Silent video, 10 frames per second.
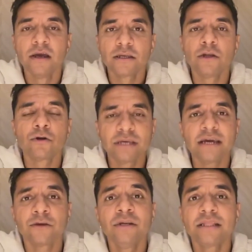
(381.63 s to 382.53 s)
You know, yeah,
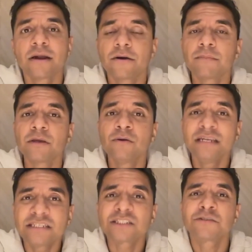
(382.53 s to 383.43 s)
you need therapy. You
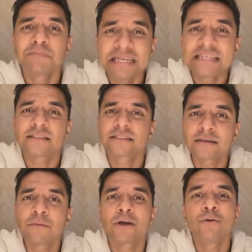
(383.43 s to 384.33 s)
need to speak to
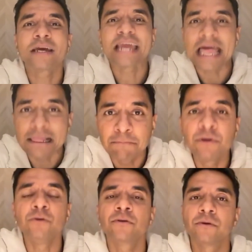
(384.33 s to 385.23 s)
someone who can help
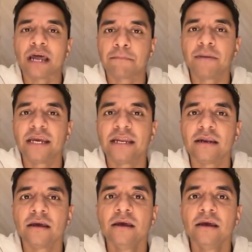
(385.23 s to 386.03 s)
you through that pain.